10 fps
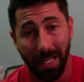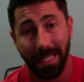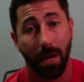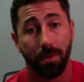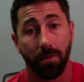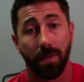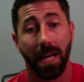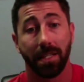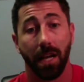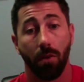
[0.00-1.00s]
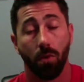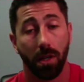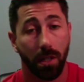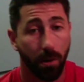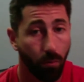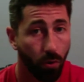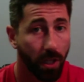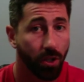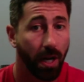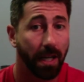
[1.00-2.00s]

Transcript: examples of tests that I run because I'm really trying